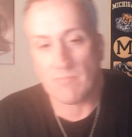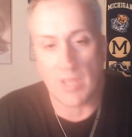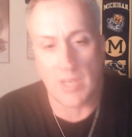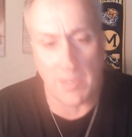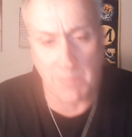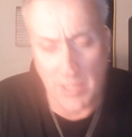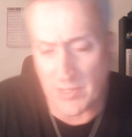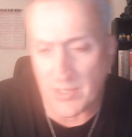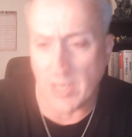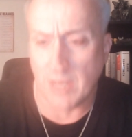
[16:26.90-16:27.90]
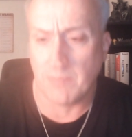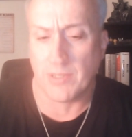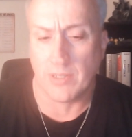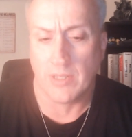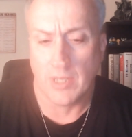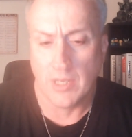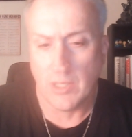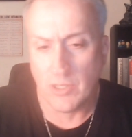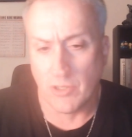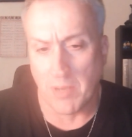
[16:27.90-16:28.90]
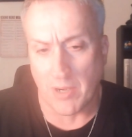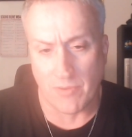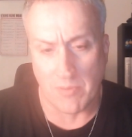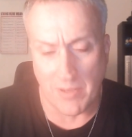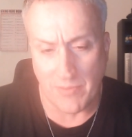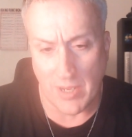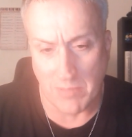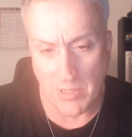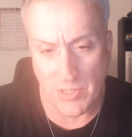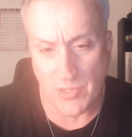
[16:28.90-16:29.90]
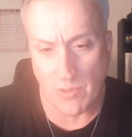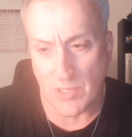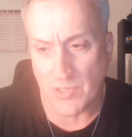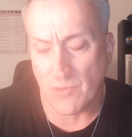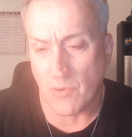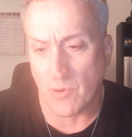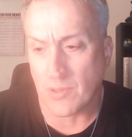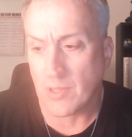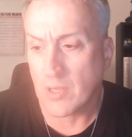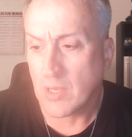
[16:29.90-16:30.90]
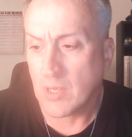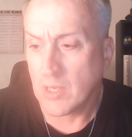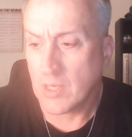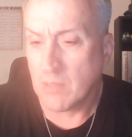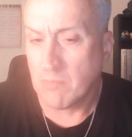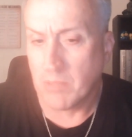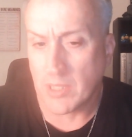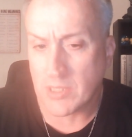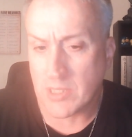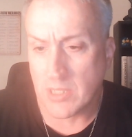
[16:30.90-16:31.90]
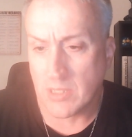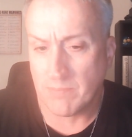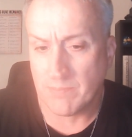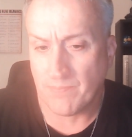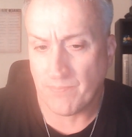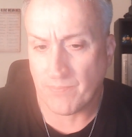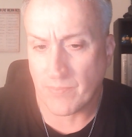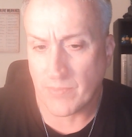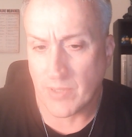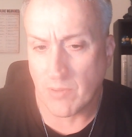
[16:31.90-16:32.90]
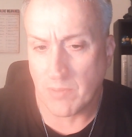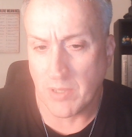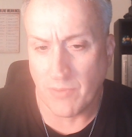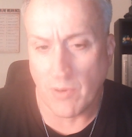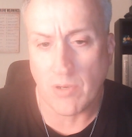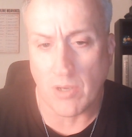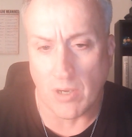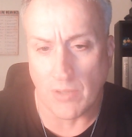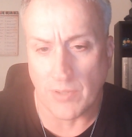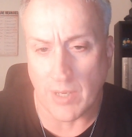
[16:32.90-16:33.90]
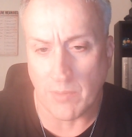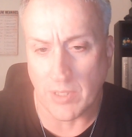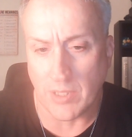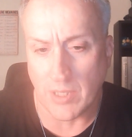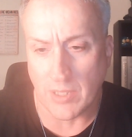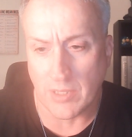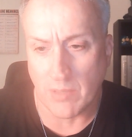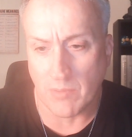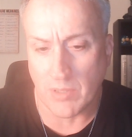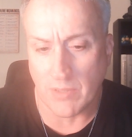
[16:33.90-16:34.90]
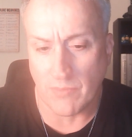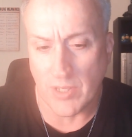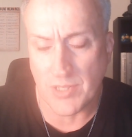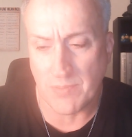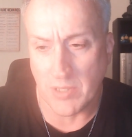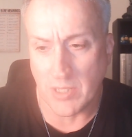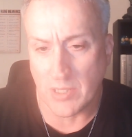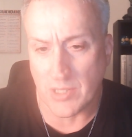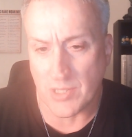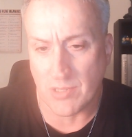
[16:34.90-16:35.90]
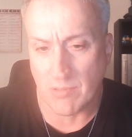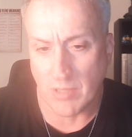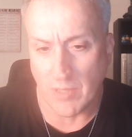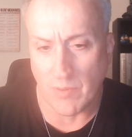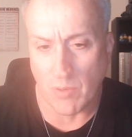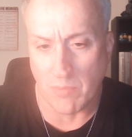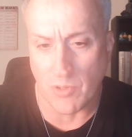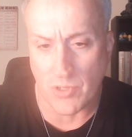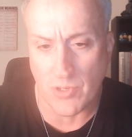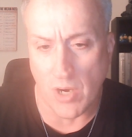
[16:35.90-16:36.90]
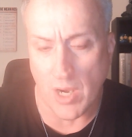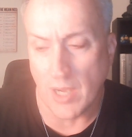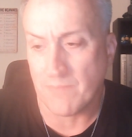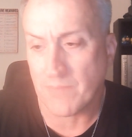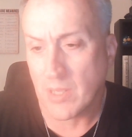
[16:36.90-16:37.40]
And I had plenty of time to do better for my family and so on and so forth. But um, there would be a phone call that I would get that would convince me to give it one more try.